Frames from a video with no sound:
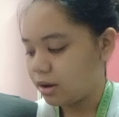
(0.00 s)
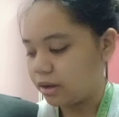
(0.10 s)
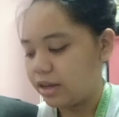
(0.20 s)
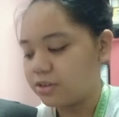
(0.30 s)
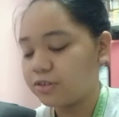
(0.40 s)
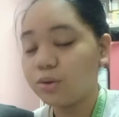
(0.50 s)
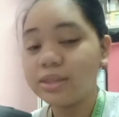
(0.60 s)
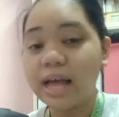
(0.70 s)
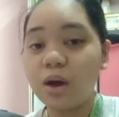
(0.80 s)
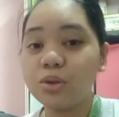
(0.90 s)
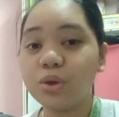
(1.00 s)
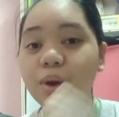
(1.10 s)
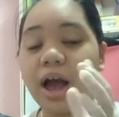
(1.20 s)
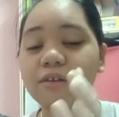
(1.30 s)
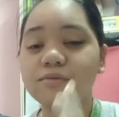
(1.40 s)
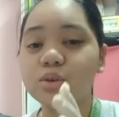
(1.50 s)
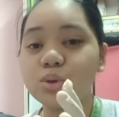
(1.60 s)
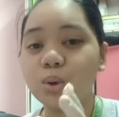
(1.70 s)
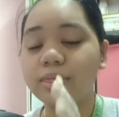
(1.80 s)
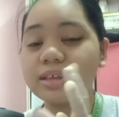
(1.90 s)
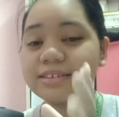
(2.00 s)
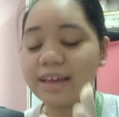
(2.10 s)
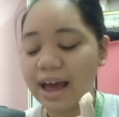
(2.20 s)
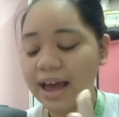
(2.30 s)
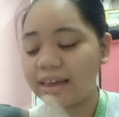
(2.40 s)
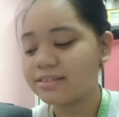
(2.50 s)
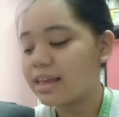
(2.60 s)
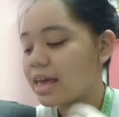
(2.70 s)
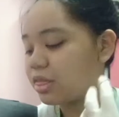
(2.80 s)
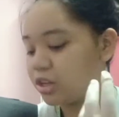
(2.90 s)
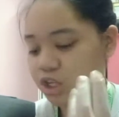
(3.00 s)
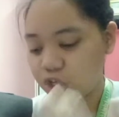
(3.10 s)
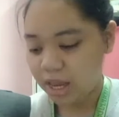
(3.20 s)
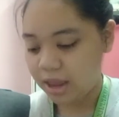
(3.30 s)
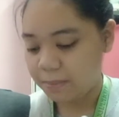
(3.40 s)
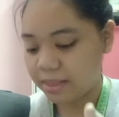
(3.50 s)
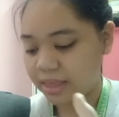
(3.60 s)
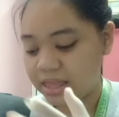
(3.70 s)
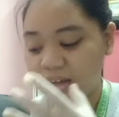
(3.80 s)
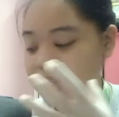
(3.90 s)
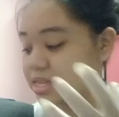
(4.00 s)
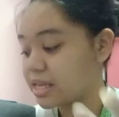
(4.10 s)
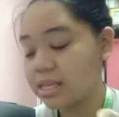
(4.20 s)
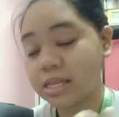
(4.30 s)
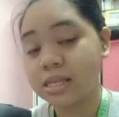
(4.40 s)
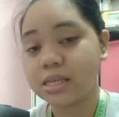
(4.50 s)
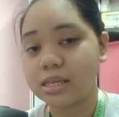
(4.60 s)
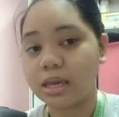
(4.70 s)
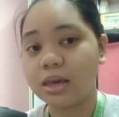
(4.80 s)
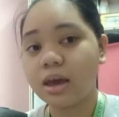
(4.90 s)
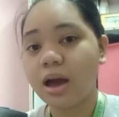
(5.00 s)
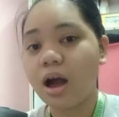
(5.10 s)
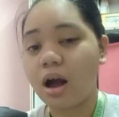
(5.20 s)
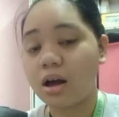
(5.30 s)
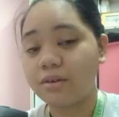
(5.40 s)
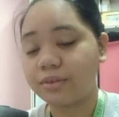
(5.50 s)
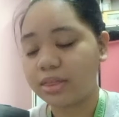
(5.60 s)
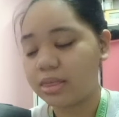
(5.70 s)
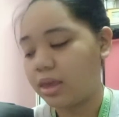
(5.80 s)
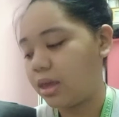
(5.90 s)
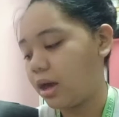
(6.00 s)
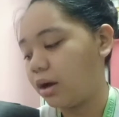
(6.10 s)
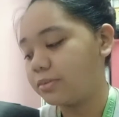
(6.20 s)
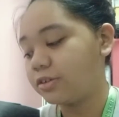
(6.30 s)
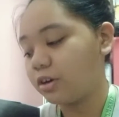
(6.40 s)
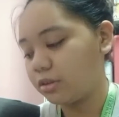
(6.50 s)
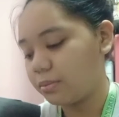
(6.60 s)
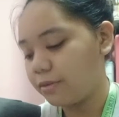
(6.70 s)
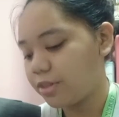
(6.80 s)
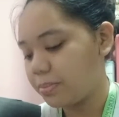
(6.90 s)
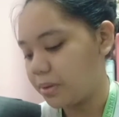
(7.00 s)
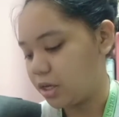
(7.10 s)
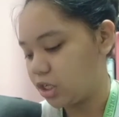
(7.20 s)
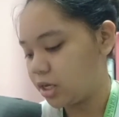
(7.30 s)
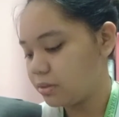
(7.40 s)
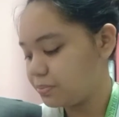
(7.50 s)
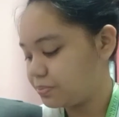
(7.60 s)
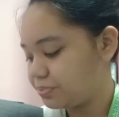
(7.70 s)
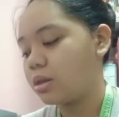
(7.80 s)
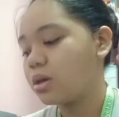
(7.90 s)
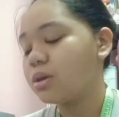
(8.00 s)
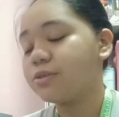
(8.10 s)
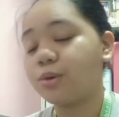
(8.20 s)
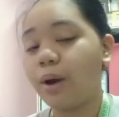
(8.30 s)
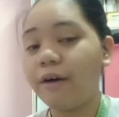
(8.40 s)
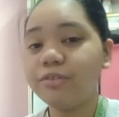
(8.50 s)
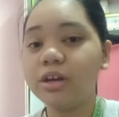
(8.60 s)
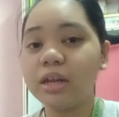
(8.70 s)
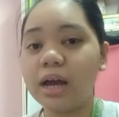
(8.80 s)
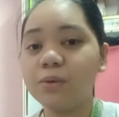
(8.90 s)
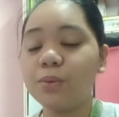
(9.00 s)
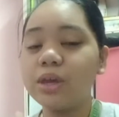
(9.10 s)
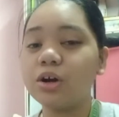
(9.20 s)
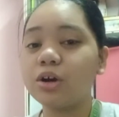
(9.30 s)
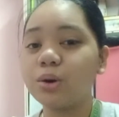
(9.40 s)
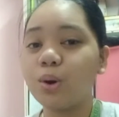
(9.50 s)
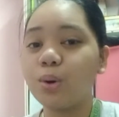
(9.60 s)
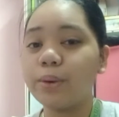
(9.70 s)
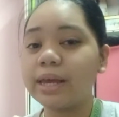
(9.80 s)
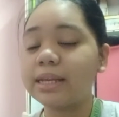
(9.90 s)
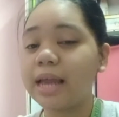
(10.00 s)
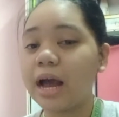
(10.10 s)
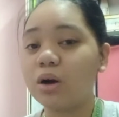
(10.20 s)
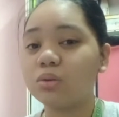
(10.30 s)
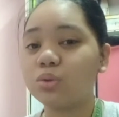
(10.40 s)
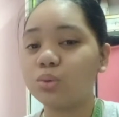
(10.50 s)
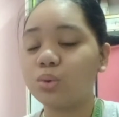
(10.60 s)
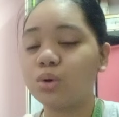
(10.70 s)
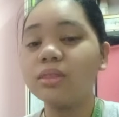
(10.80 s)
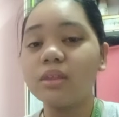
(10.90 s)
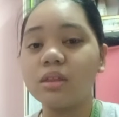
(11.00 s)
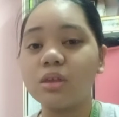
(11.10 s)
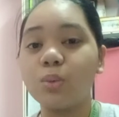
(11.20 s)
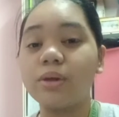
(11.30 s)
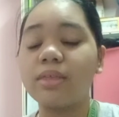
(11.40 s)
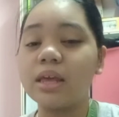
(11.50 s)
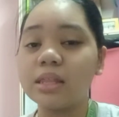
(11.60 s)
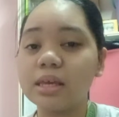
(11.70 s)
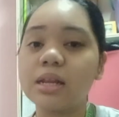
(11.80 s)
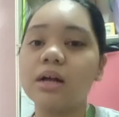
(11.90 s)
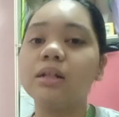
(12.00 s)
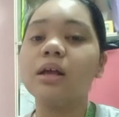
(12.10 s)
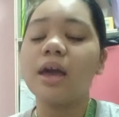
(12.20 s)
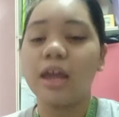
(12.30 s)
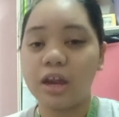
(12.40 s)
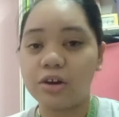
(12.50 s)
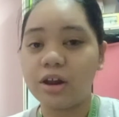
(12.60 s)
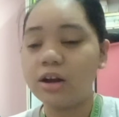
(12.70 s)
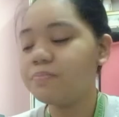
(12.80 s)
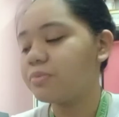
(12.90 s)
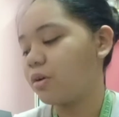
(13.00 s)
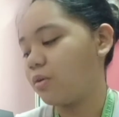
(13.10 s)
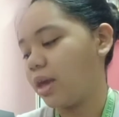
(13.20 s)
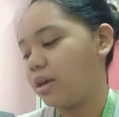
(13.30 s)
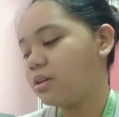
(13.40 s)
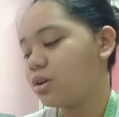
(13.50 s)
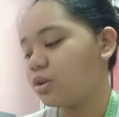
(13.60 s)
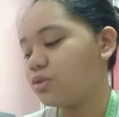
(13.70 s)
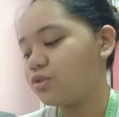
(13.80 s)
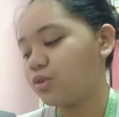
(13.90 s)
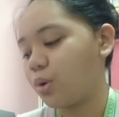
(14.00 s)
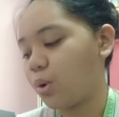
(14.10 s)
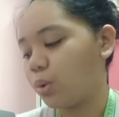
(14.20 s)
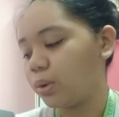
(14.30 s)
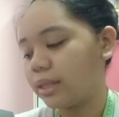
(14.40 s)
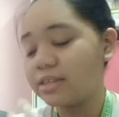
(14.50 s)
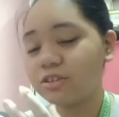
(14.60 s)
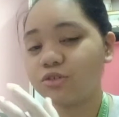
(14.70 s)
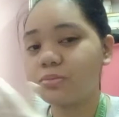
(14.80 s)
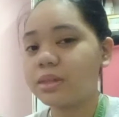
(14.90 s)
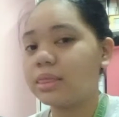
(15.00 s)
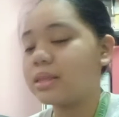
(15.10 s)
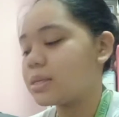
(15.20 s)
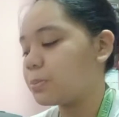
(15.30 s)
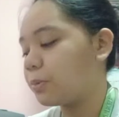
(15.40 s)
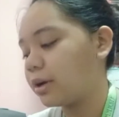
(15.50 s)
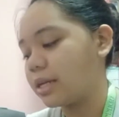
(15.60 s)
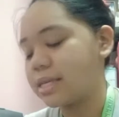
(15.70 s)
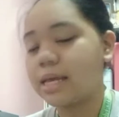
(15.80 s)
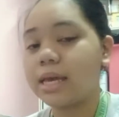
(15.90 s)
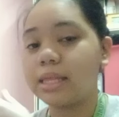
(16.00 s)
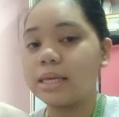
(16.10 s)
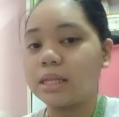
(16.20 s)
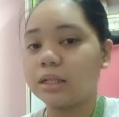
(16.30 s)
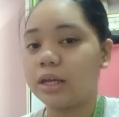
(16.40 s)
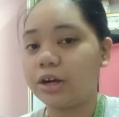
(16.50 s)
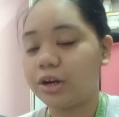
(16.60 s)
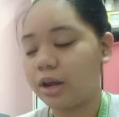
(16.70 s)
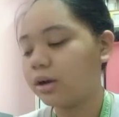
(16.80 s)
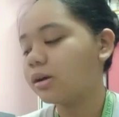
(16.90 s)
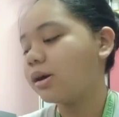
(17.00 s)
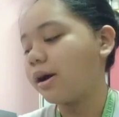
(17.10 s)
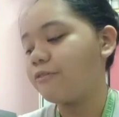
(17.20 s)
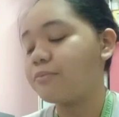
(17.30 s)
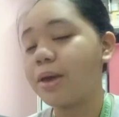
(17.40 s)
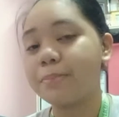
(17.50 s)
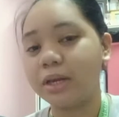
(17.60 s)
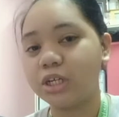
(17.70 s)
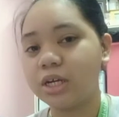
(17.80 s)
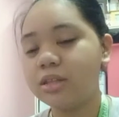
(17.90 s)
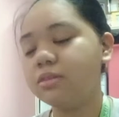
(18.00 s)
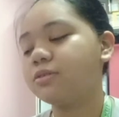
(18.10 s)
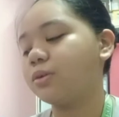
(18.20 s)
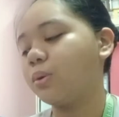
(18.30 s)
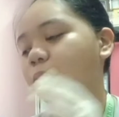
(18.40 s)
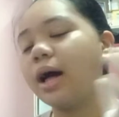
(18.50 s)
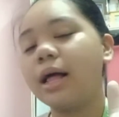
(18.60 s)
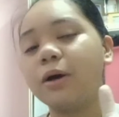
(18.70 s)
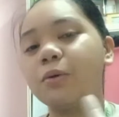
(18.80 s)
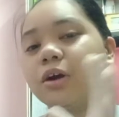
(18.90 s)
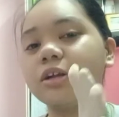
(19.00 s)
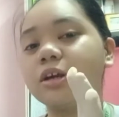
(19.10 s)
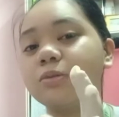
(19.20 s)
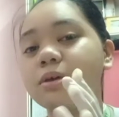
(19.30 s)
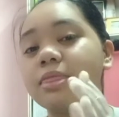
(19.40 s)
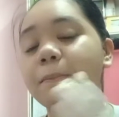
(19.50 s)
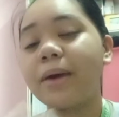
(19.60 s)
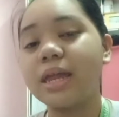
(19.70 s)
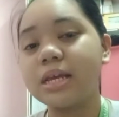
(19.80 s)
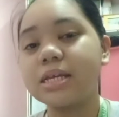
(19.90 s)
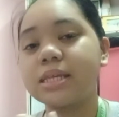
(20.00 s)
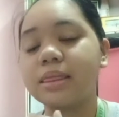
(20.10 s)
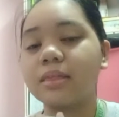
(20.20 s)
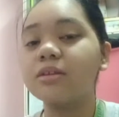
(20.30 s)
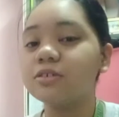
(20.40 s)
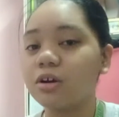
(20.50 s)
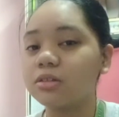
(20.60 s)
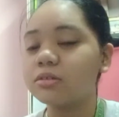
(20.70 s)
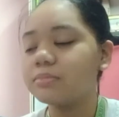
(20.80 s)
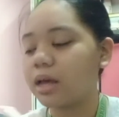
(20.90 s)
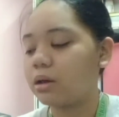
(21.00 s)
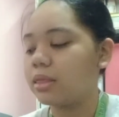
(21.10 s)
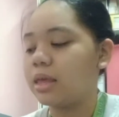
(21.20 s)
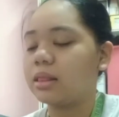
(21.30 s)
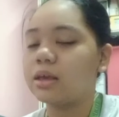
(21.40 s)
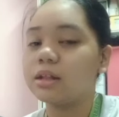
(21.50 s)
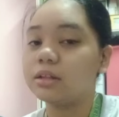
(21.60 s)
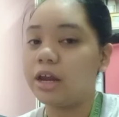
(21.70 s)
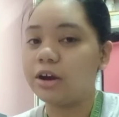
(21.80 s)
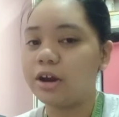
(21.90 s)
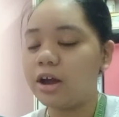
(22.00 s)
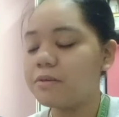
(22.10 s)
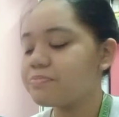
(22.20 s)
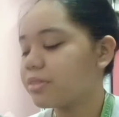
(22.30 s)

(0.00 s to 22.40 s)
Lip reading: Okay, so now you have to note the size, the shape, and then the consistency of the scrotum of the patient. So after that, we are going now to continue with the inguinal area. Okay, so let's assume that this part is the inguinal area of my patient. So we are done with the penis and then the scrotum, now the inguinal area.